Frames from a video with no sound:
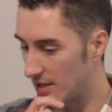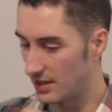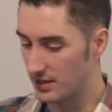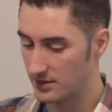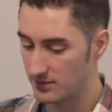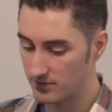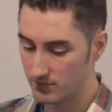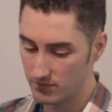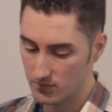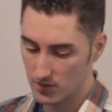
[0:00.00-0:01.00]
it
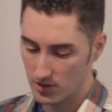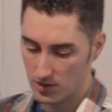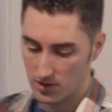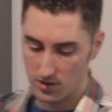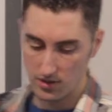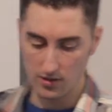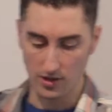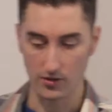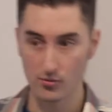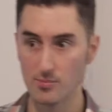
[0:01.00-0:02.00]

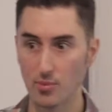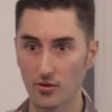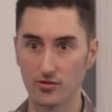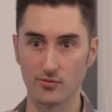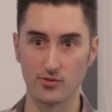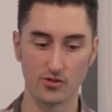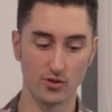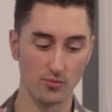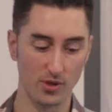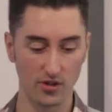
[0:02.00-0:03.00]
had a really positive
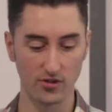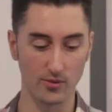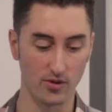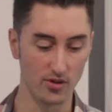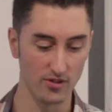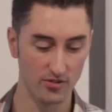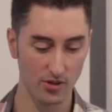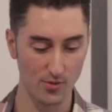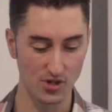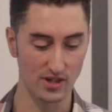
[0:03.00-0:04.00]
result because it got
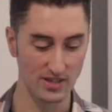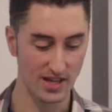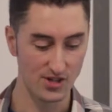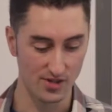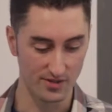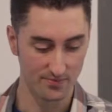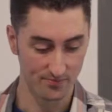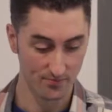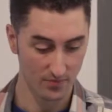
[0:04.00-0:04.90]
so much attention.